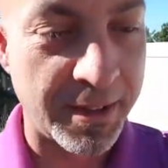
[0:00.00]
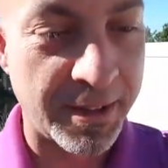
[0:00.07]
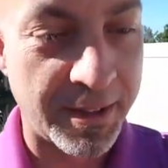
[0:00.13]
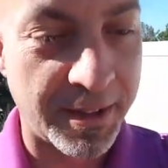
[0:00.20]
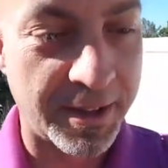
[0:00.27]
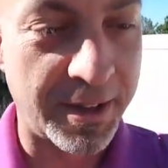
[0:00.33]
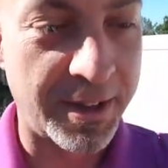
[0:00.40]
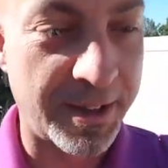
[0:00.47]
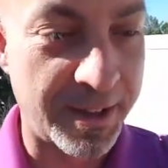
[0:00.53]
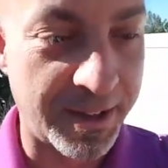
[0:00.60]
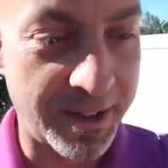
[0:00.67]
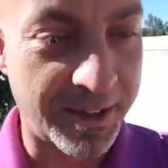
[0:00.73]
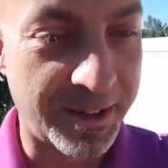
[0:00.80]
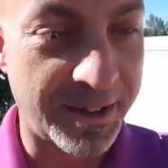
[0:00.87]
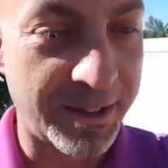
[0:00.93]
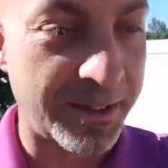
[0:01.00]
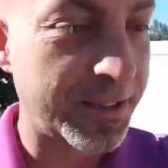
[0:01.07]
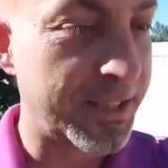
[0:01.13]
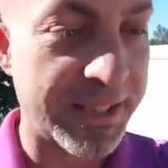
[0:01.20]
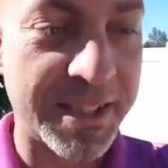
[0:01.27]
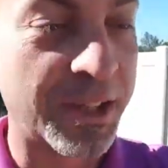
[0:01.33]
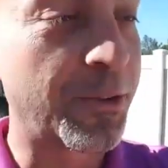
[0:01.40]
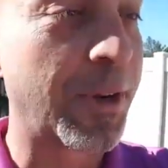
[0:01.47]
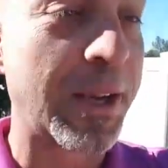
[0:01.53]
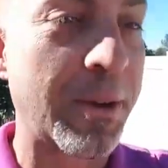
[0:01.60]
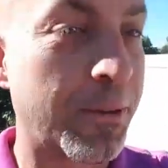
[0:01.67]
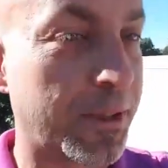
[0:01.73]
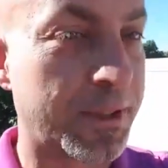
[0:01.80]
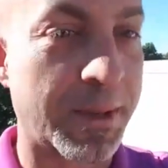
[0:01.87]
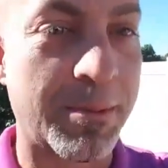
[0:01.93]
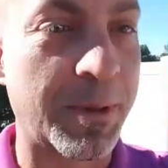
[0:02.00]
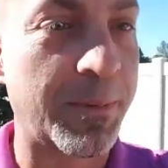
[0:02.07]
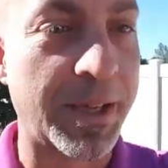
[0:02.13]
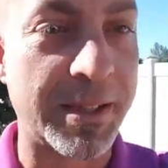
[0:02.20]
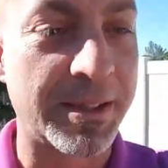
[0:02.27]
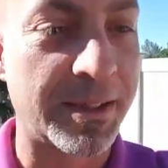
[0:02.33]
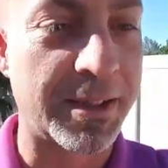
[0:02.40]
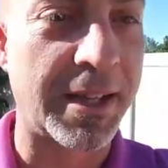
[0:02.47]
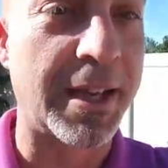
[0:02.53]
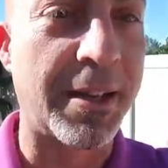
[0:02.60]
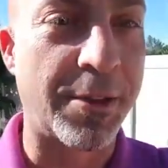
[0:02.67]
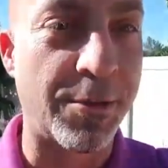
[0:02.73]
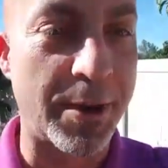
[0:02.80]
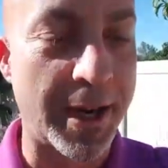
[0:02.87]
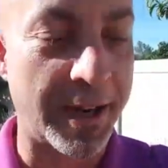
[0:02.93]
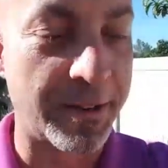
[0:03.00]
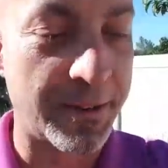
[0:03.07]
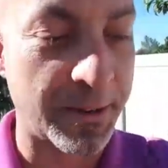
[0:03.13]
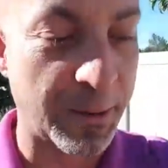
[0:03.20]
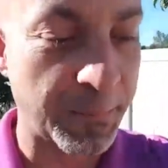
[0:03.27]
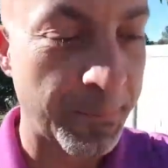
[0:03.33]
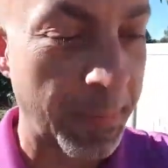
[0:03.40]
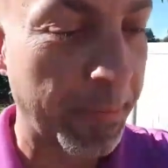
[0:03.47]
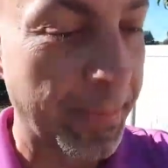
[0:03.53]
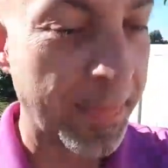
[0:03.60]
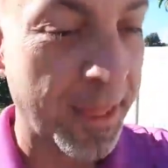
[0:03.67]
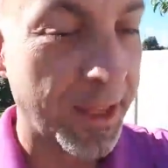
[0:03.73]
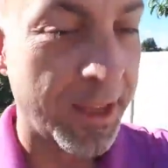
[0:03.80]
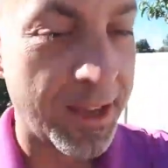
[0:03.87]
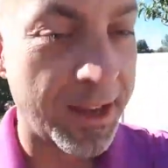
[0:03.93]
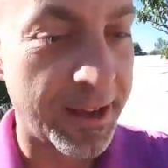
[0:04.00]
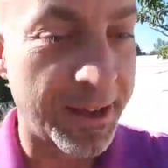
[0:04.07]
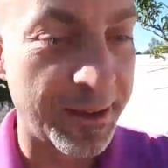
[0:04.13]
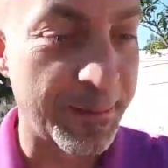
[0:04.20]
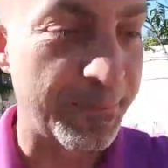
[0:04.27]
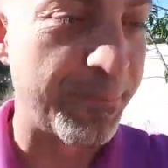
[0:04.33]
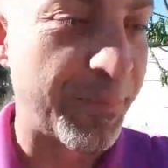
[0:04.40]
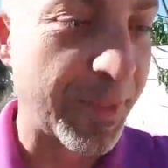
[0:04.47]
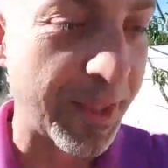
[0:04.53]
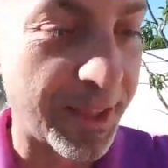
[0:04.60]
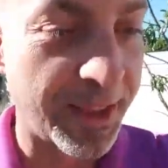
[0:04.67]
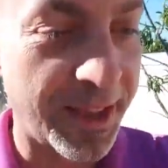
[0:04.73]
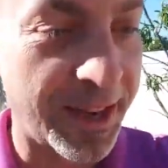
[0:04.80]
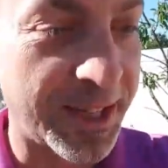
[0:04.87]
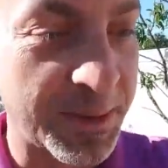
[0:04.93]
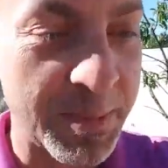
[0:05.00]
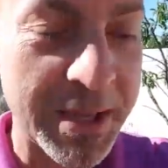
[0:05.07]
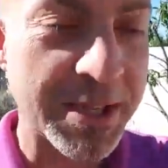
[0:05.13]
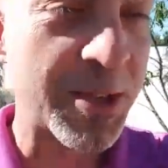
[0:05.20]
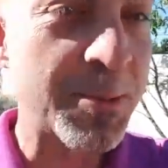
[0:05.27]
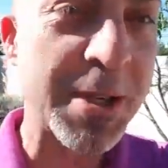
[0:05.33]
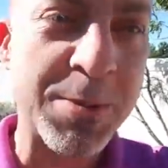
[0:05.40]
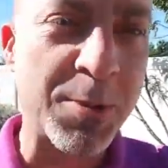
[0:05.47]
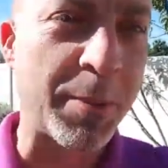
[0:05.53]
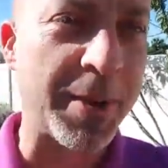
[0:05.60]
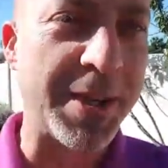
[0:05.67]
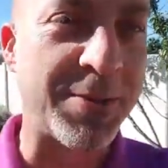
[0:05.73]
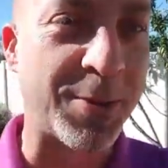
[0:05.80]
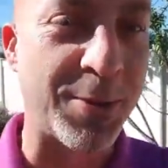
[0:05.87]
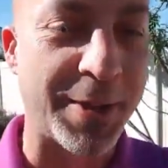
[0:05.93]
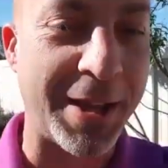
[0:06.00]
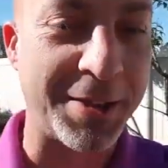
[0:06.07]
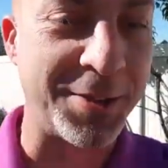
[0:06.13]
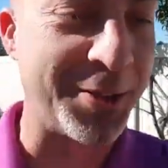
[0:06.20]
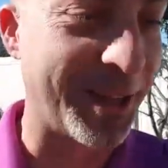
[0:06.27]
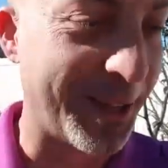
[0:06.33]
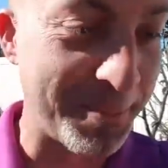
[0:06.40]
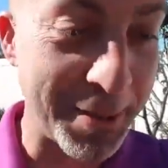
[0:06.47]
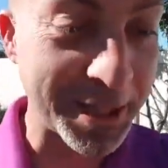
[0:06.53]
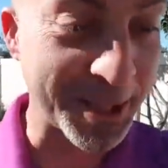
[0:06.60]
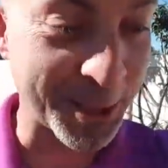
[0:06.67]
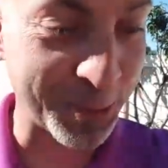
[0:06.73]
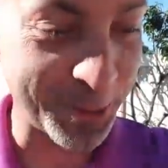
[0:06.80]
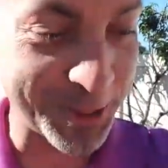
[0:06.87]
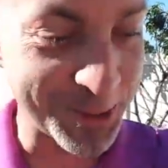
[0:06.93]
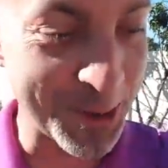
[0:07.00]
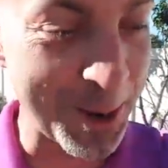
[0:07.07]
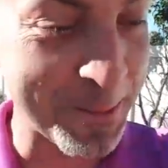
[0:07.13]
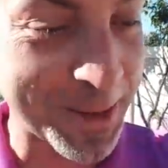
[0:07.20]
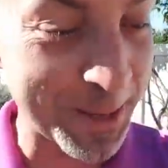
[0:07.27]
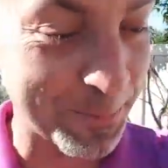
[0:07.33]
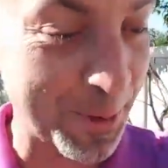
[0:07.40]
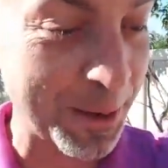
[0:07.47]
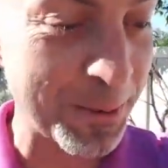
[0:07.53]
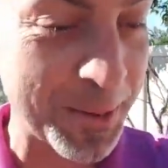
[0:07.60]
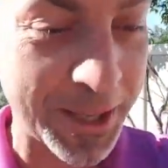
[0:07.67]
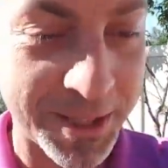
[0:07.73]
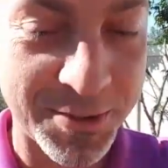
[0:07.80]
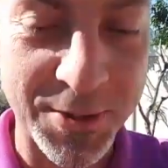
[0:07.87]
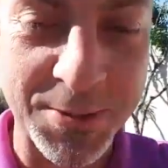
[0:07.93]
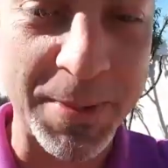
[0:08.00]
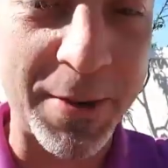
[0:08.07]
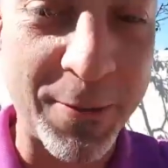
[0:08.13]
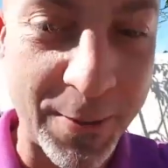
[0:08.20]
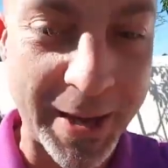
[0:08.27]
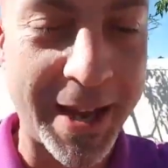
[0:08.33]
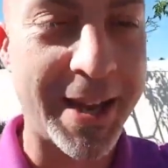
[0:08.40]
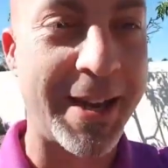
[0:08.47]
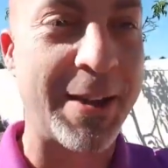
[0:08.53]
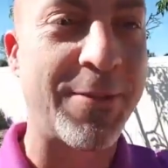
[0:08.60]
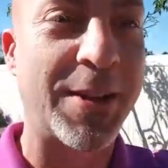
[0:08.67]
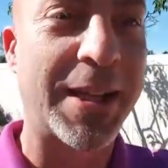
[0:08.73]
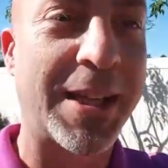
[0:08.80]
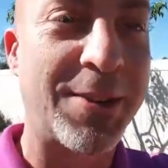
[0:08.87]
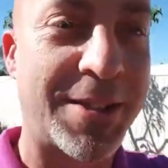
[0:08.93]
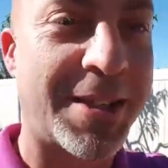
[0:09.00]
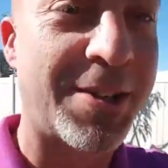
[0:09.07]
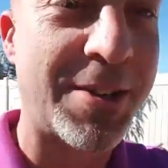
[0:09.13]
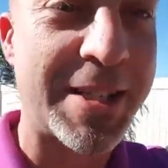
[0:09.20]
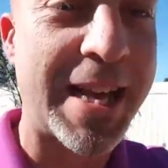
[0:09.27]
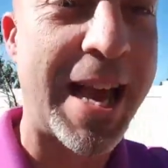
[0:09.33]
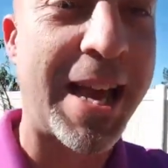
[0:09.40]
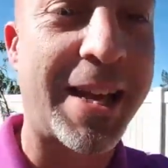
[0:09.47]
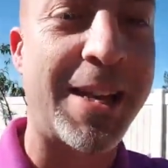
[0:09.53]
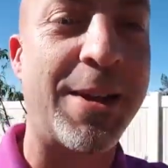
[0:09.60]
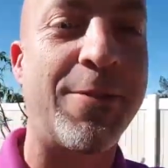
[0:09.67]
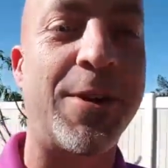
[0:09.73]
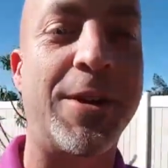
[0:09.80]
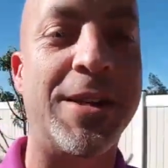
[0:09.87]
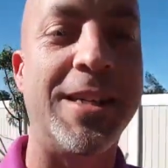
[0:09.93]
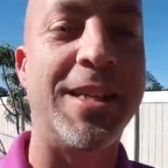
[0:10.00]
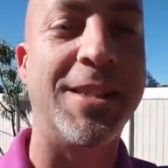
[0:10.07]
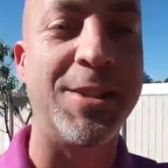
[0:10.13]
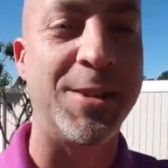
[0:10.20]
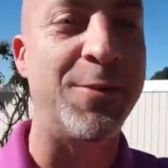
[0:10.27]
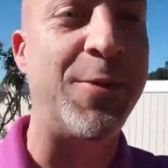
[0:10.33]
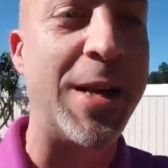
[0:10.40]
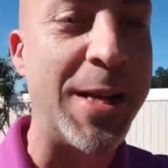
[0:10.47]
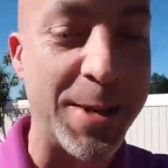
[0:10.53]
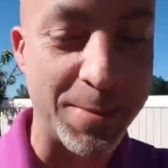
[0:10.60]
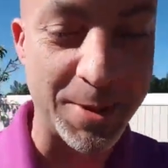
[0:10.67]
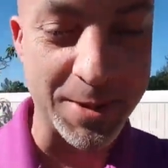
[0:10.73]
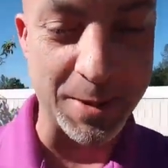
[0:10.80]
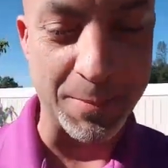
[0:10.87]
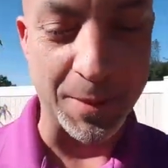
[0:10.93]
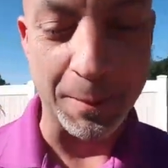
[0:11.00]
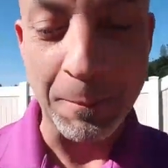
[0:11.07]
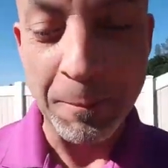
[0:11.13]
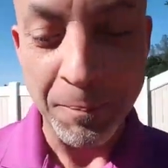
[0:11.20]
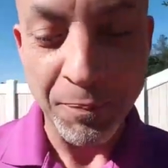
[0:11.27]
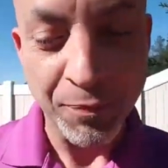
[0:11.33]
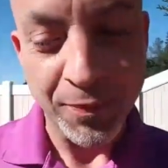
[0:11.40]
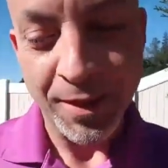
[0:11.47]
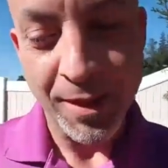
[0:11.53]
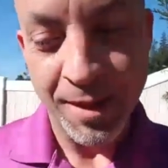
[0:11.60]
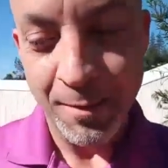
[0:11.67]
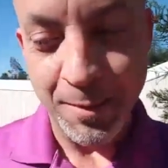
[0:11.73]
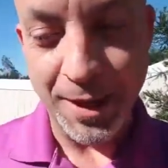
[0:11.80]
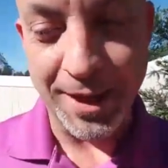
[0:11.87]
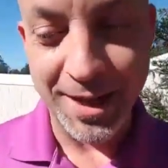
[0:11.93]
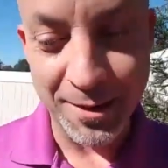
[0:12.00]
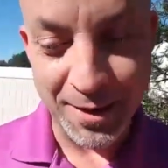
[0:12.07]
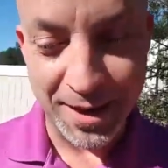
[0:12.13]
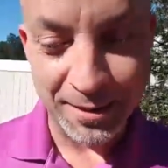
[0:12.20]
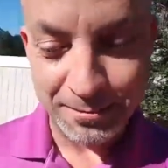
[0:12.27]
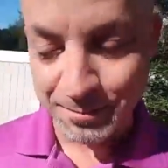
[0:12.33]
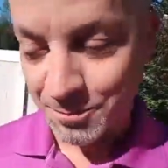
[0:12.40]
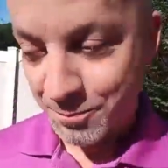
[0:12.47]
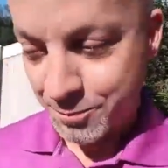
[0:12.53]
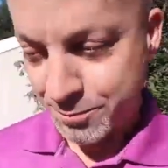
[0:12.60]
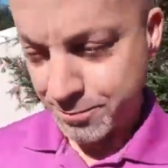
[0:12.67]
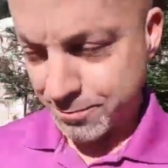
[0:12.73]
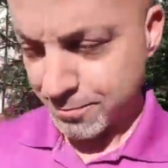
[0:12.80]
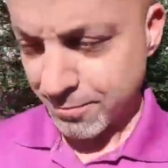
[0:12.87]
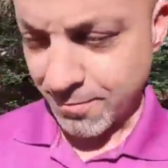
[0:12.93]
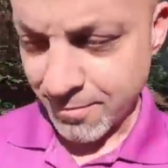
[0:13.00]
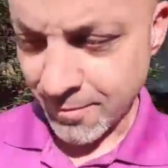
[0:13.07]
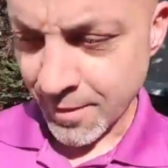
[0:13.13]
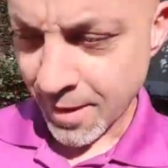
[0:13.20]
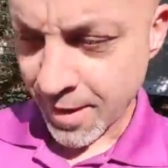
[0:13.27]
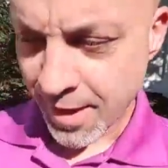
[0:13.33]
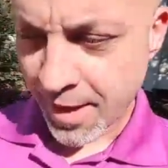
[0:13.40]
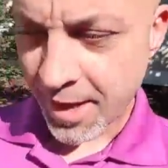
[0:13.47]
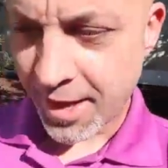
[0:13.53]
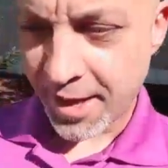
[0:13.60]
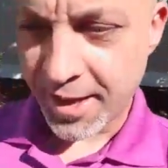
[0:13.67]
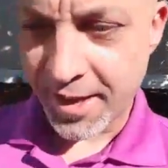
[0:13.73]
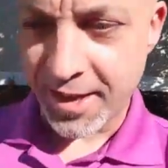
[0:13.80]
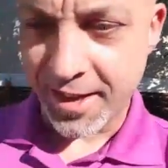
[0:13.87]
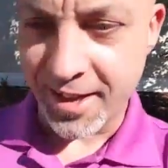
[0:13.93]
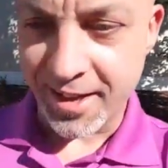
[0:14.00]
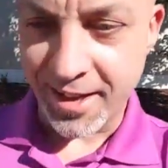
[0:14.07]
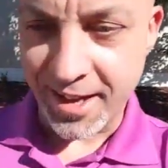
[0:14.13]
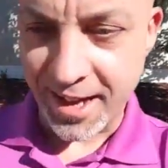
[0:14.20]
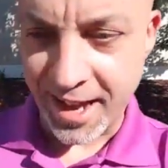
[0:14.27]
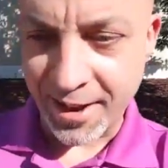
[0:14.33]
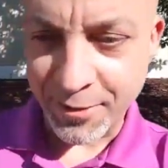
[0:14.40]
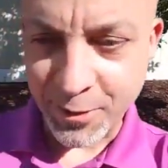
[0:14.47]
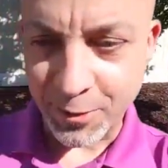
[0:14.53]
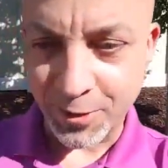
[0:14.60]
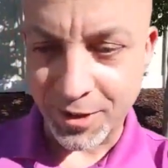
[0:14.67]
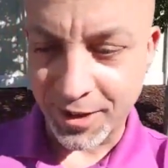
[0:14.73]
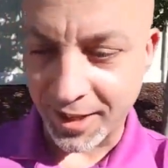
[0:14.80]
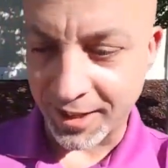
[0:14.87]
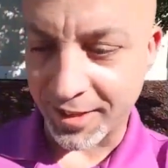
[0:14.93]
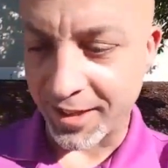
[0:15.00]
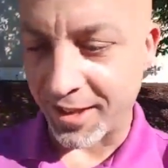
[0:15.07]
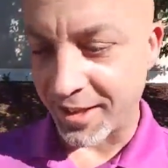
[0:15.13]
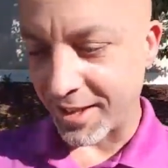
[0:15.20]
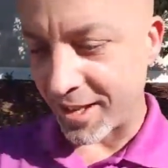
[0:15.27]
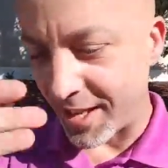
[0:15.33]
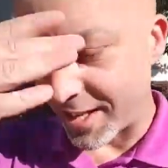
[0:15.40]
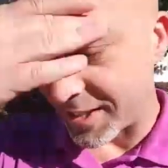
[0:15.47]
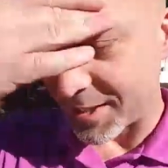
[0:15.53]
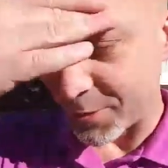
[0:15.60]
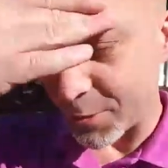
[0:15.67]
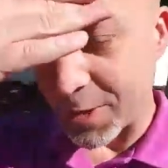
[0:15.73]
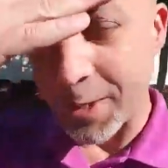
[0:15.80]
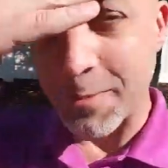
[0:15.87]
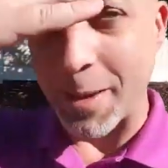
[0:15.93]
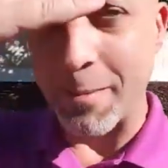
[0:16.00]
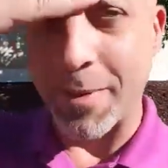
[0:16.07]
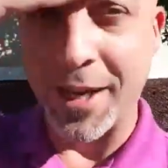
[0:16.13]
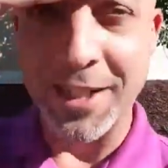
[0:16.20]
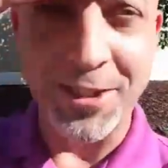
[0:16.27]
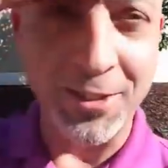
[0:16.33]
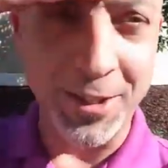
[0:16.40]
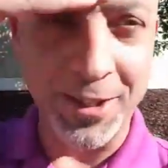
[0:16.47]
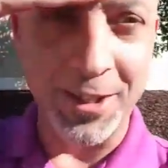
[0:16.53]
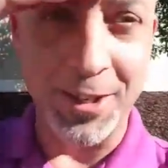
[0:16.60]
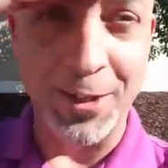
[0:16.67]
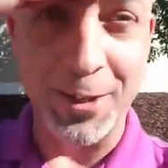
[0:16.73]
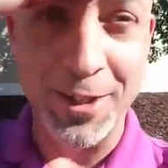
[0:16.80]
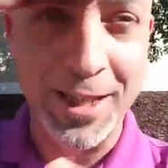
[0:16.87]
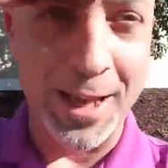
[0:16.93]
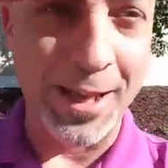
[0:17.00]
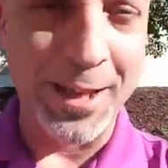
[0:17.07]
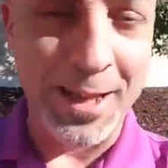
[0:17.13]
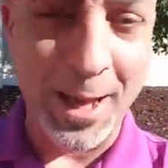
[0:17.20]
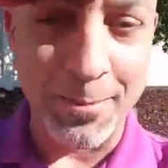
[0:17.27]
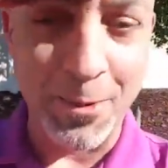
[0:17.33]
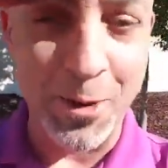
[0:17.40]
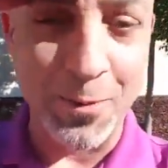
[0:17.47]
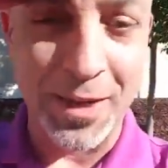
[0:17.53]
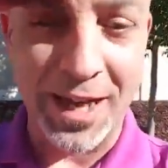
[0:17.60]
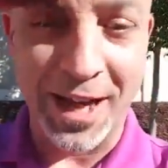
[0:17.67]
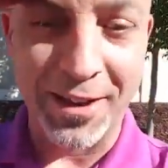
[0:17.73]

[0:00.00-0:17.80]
Uh, disagreeing with someone basically on a thread. So um and it's been so much more peaceful without doing it. I'm not sure what drew me in, probably because it was my friend and I felt like he was under attack and I felt a need to defend him or something. But anyway, uh afterward I thought, gosh, where did my mantra go in that in that moment?